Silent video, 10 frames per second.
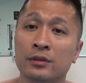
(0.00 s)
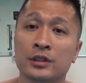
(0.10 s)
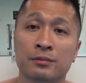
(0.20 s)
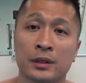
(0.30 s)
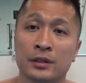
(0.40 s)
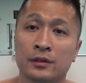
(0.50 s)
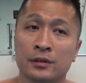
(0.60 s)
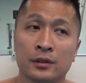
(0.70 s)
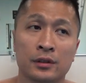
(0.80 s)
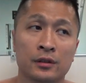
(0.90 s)
respect
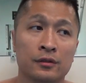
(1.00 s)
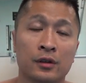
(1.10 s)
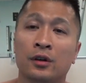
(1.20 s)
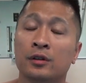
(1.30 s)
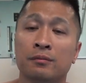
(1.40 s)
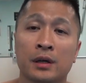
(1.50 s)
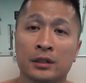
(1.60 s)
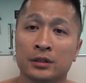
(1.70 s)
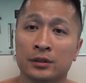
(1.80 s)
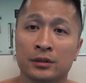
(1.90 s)
for all the
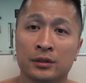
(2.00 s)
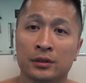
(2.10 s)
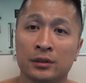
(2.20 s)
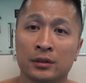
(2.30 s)
boxers